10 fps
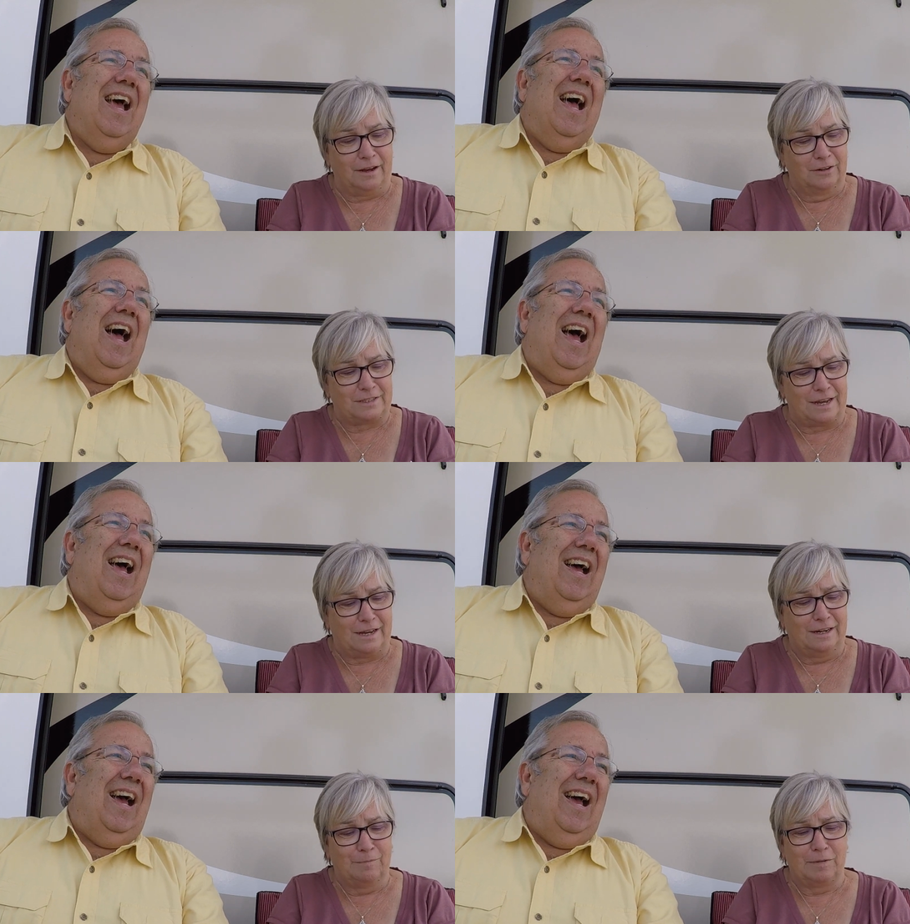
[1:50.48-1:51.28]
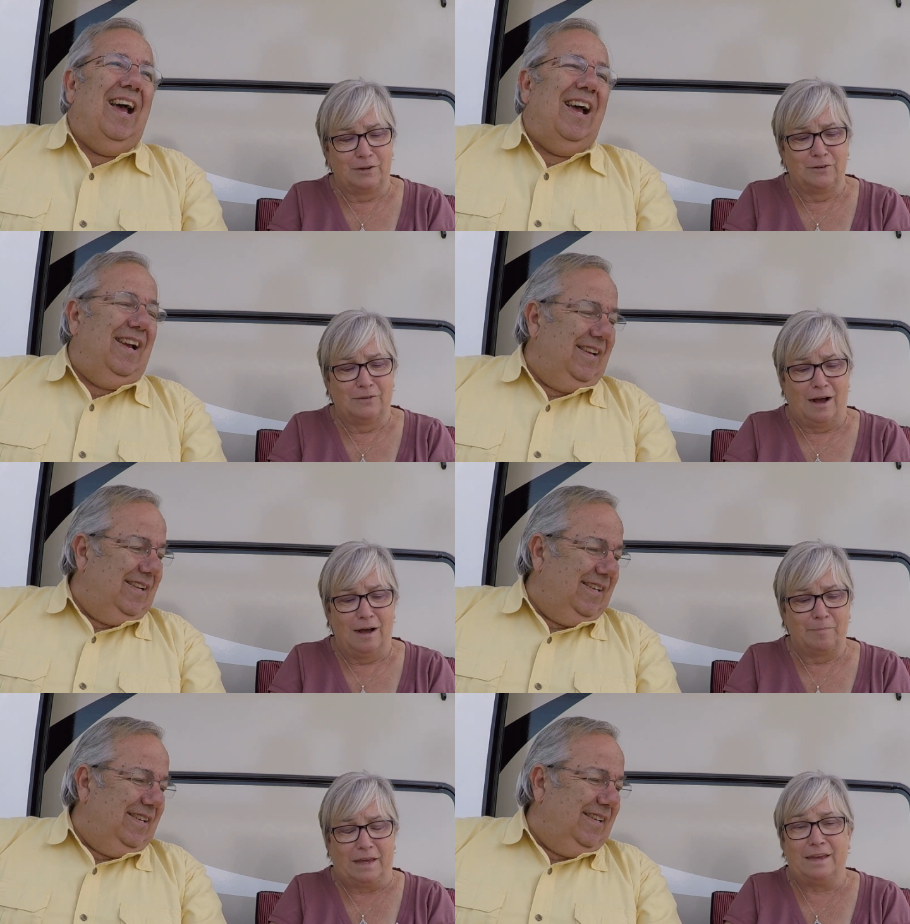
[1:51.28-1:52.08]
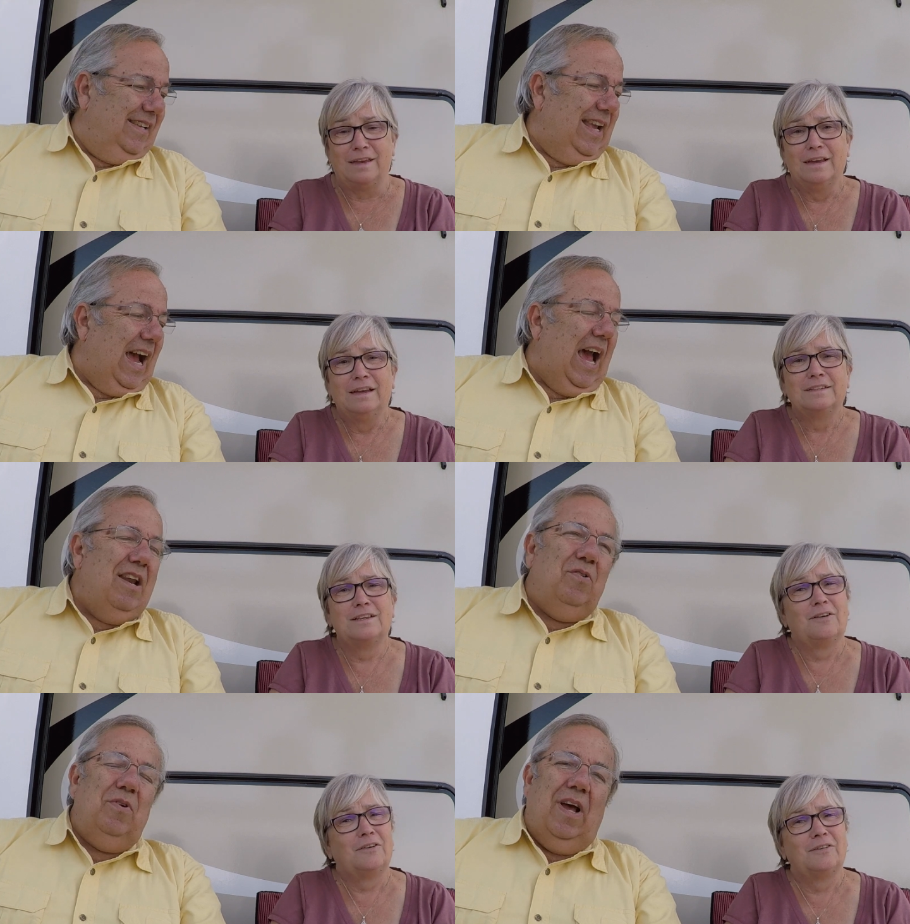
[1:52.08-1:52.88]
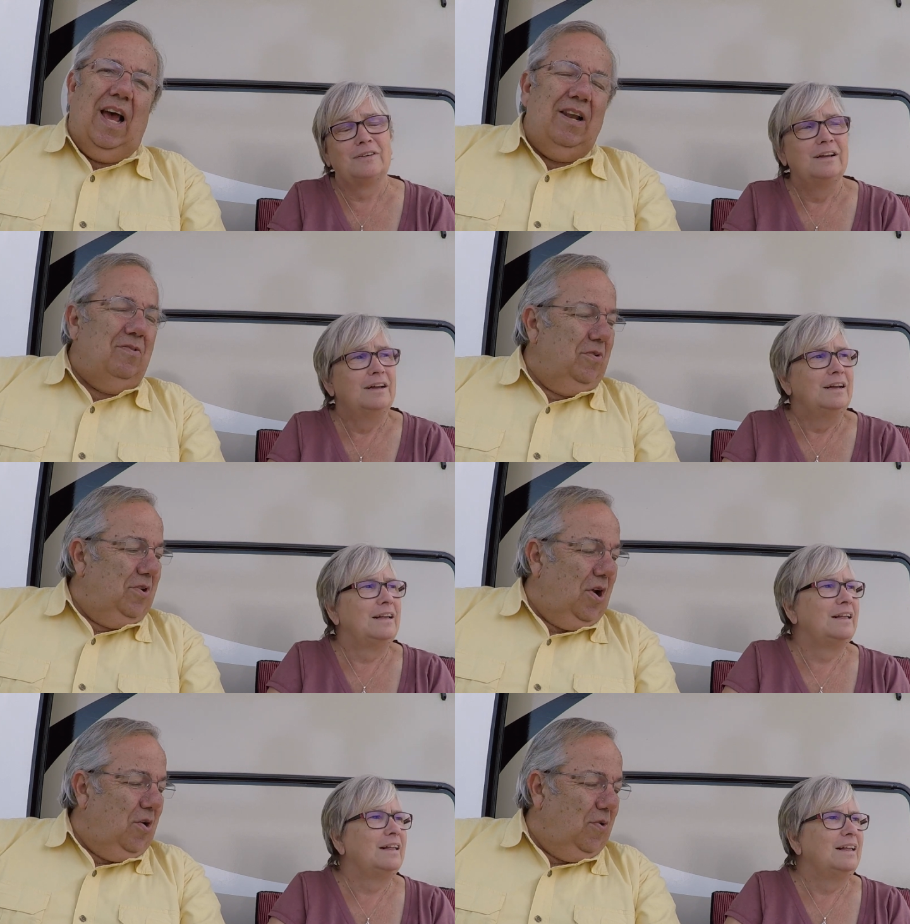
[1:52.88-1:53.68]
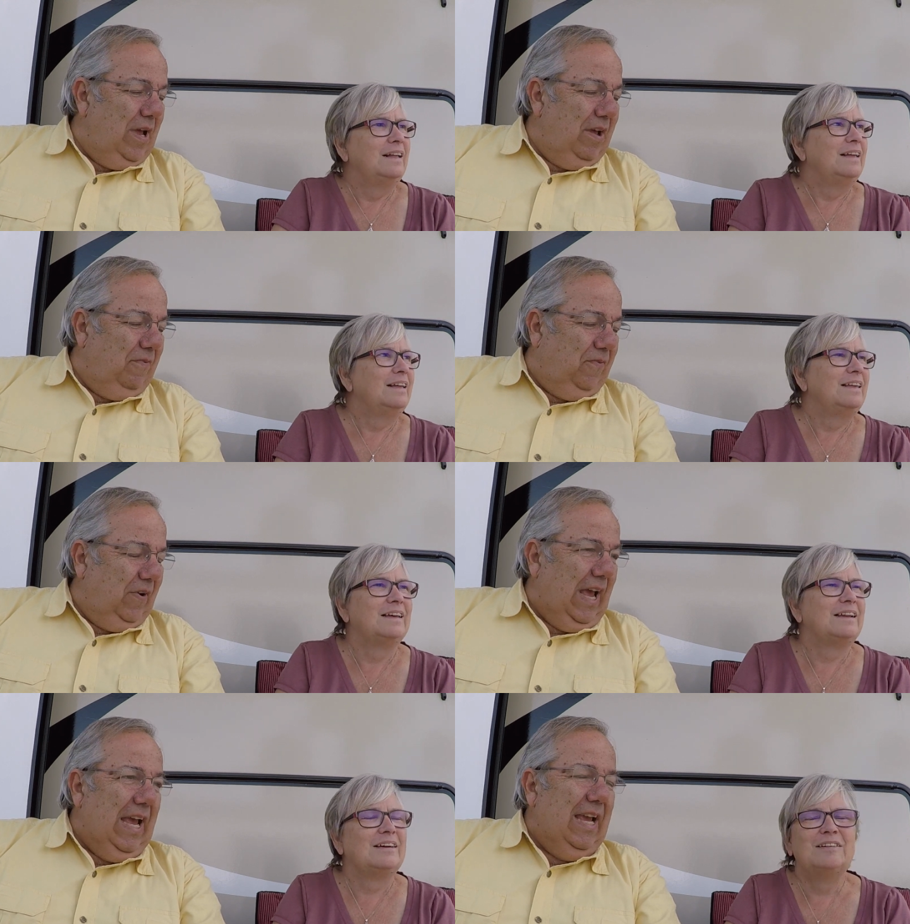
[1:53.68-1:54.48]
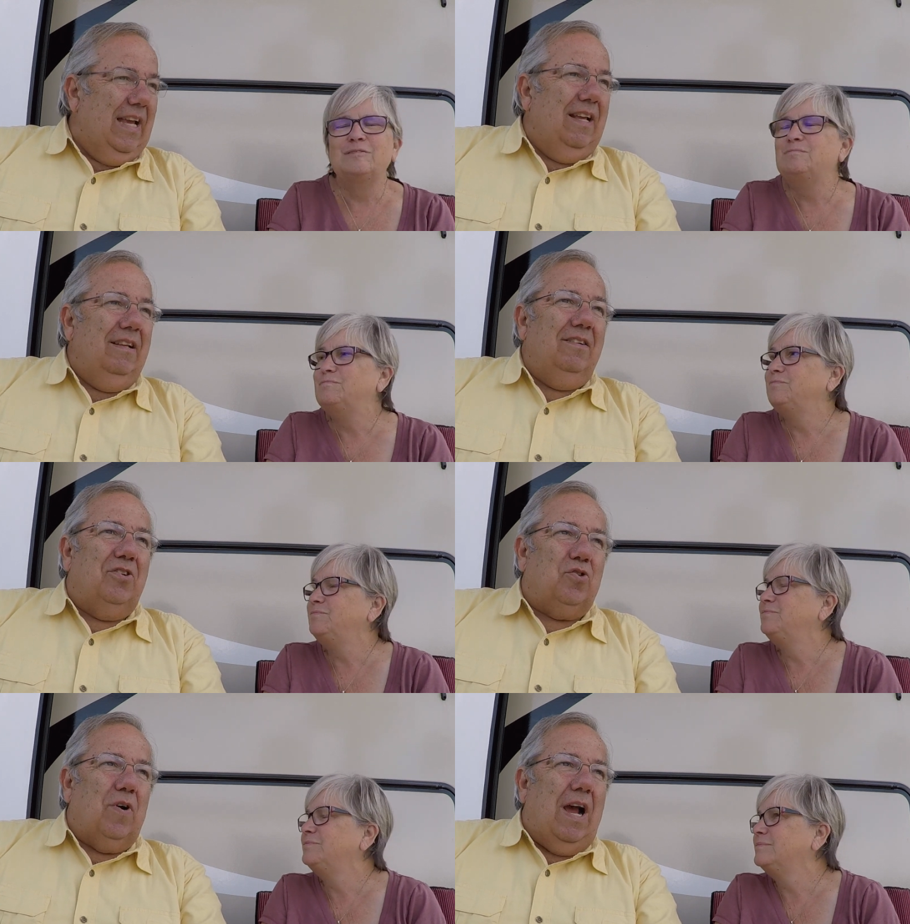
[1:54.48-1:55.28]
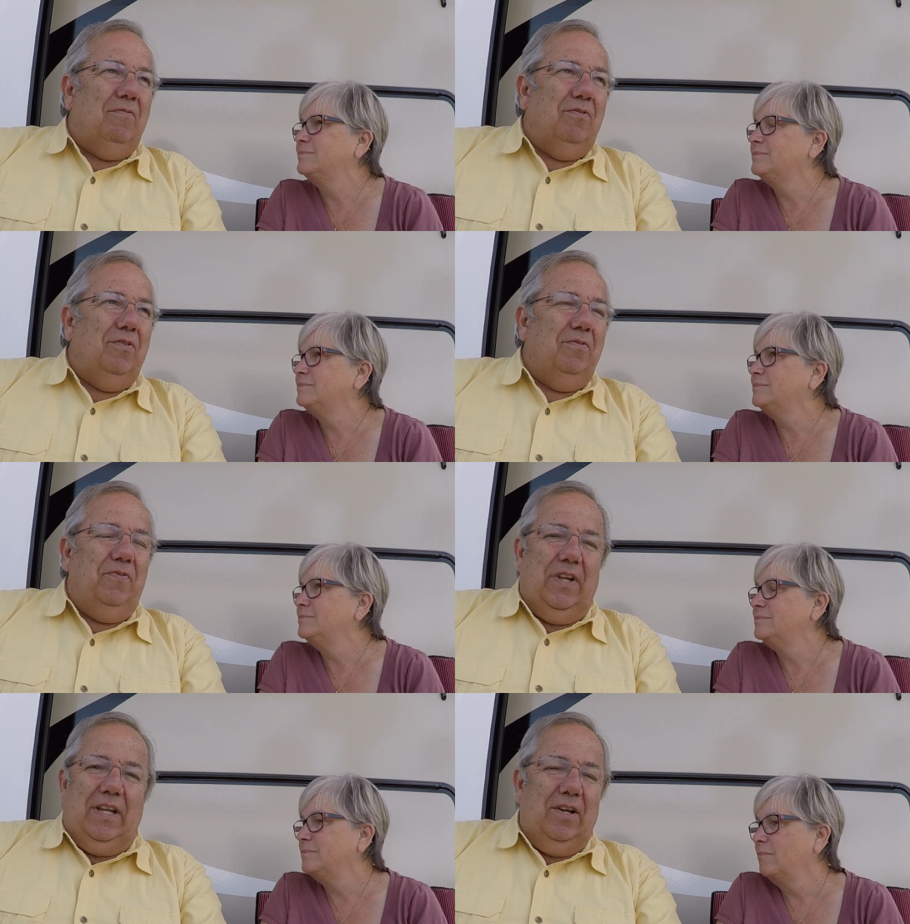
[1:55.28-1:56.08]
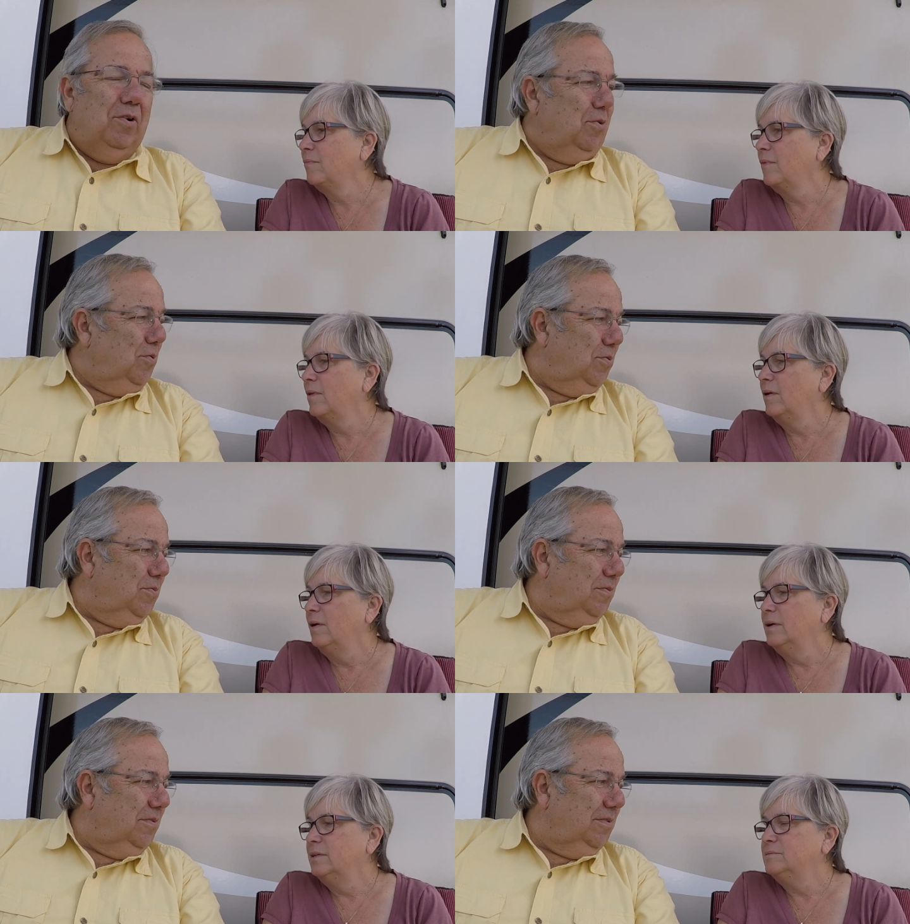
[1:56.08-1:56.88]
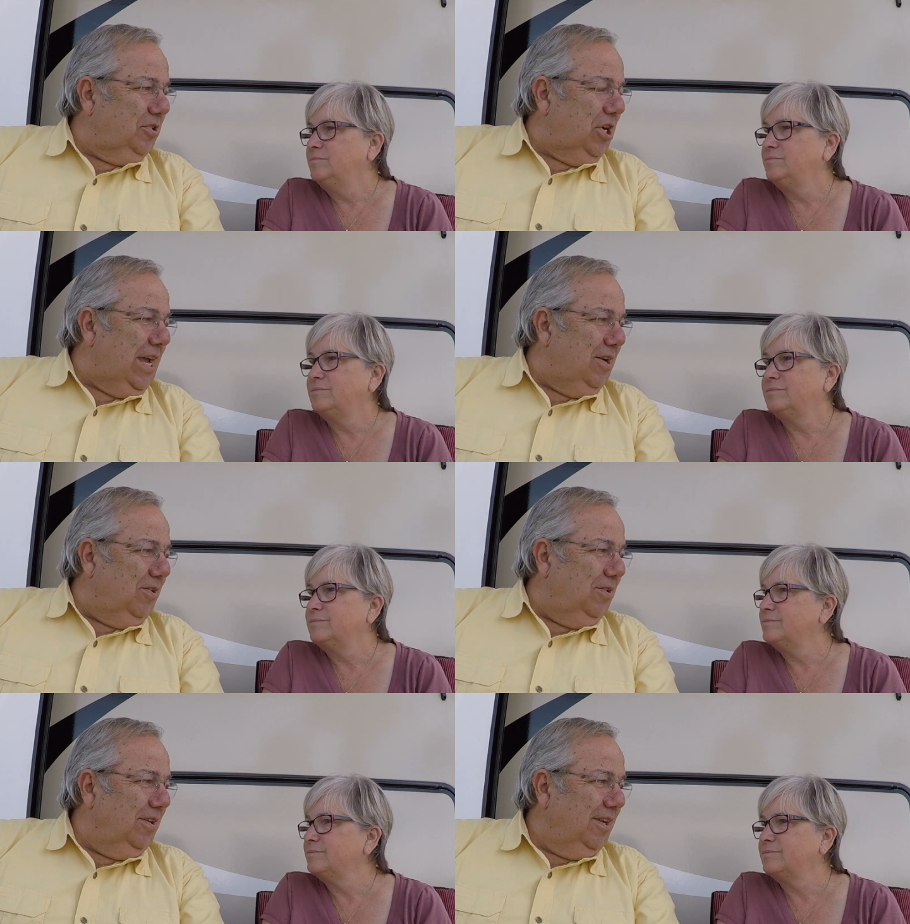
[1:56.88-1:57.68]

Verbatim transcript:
Speaker 1: or taking up a new hobby.
Speaker 2: Yeah, I don't. I don't know if you know? a travel video channel